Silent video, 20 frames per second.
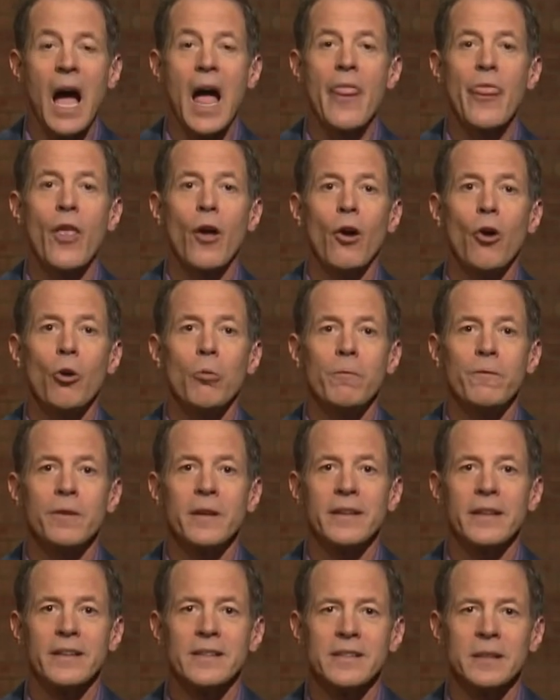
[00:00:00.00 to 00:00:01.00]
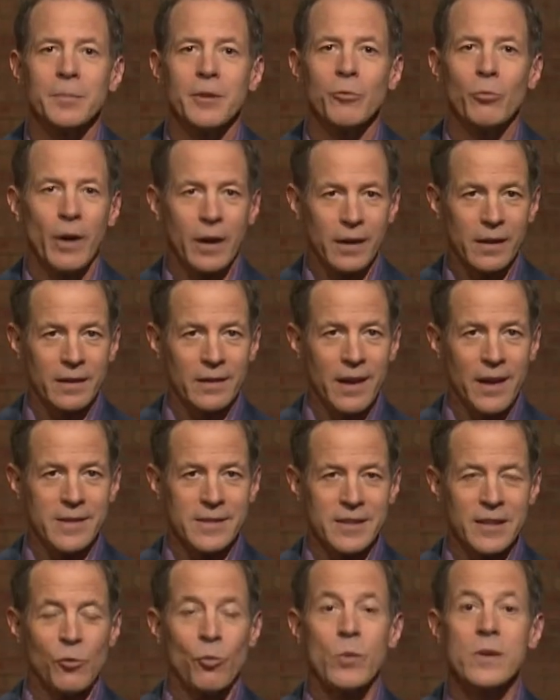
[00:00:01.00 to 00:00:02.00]
On the Home Front exhibit
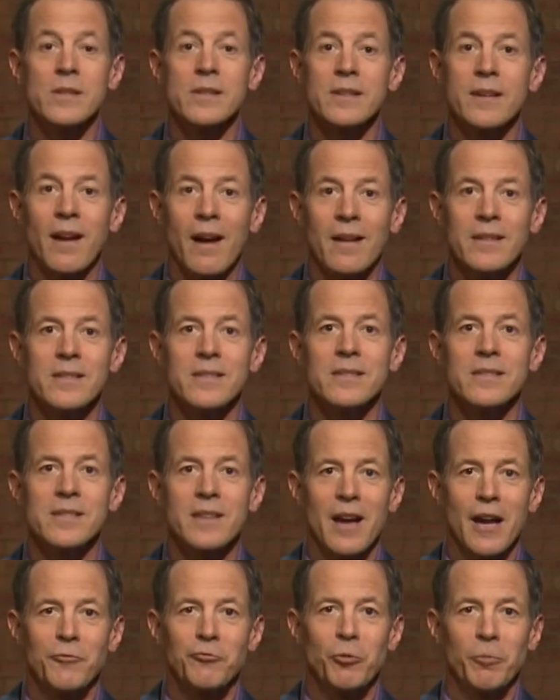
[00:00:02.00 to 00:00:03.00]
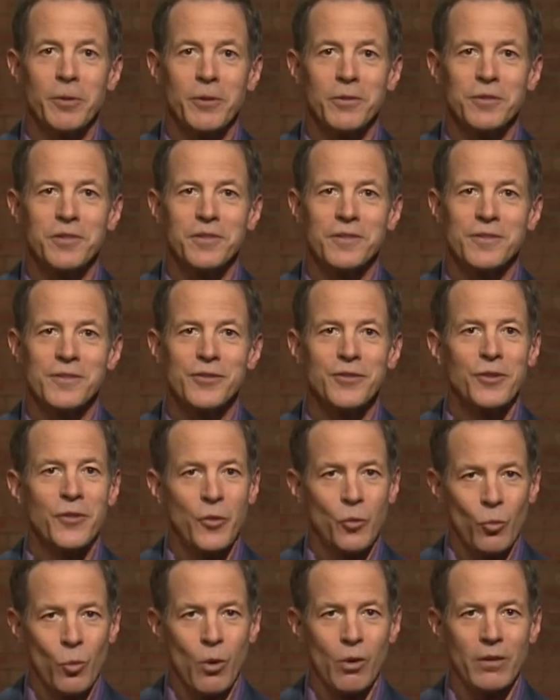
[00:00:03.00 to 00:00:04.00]
recognizing Wisconsin's contributions to
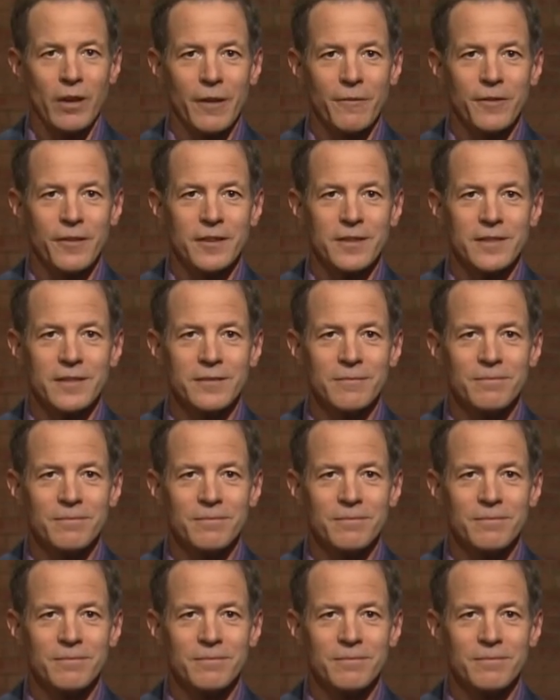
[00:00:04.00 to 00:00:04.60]
the war effort.